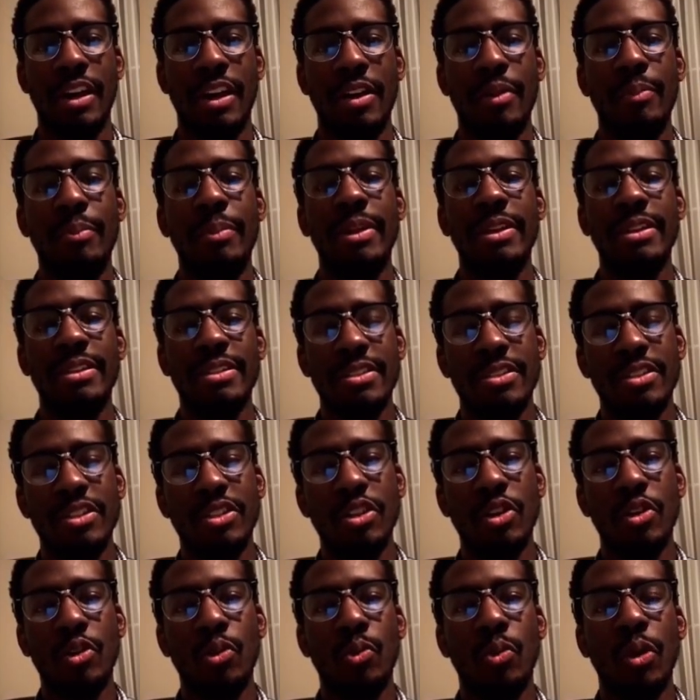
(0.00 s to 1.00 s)
Amazing.
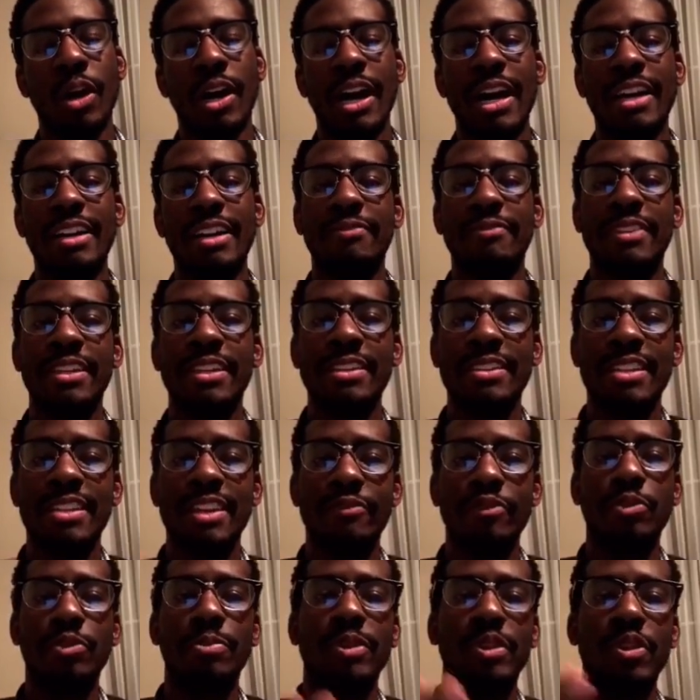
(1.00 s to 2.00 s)
So what kind of things
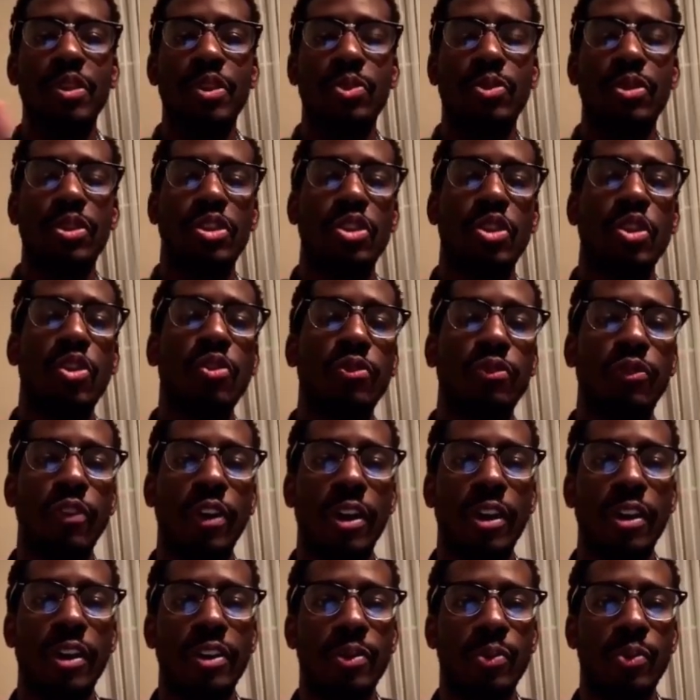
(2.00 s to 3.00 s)
have you been doing so
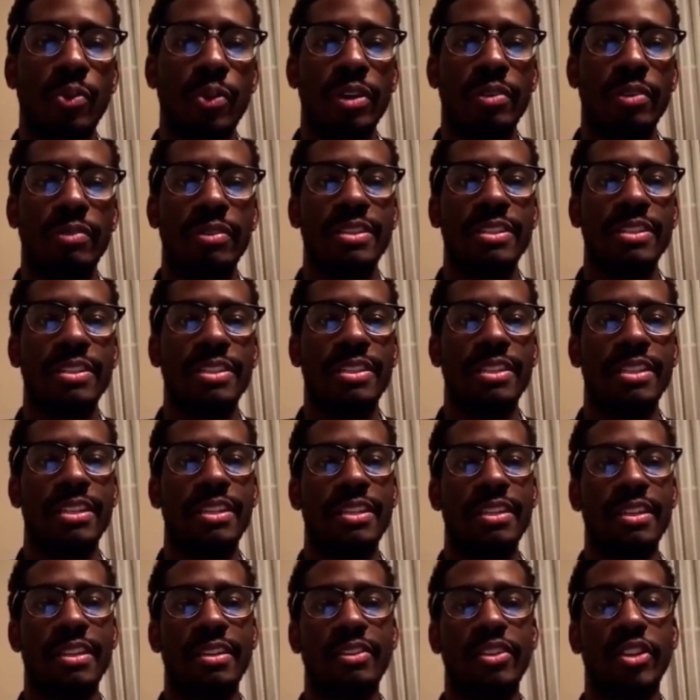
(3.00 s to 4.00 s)
far to work in the
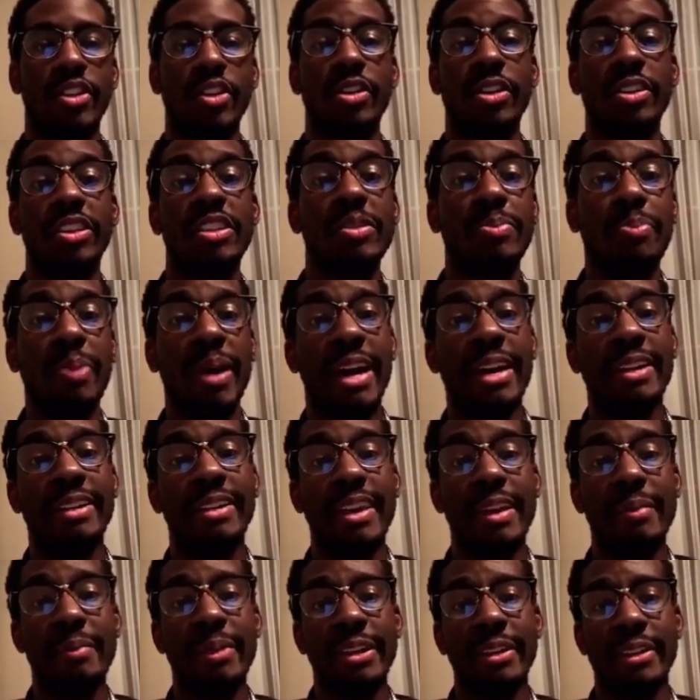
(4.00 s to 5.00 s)
city and during this
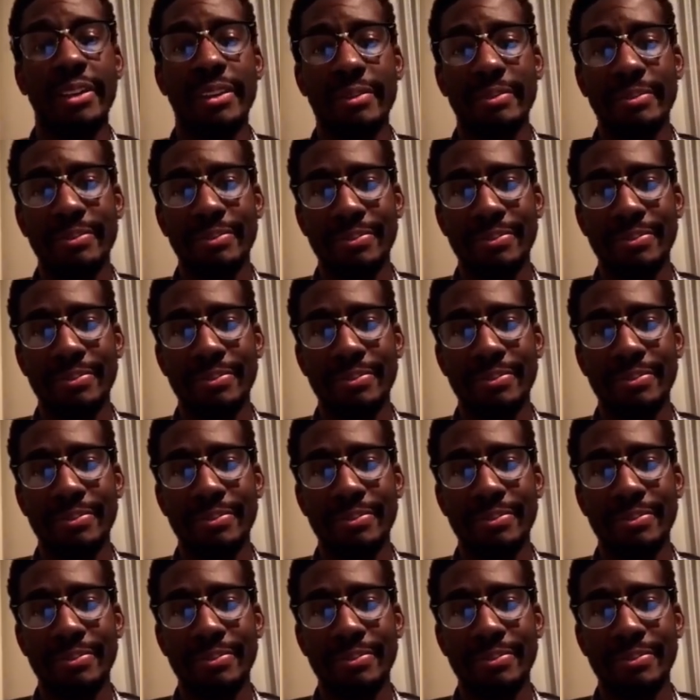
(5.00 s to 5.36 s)
pandemic?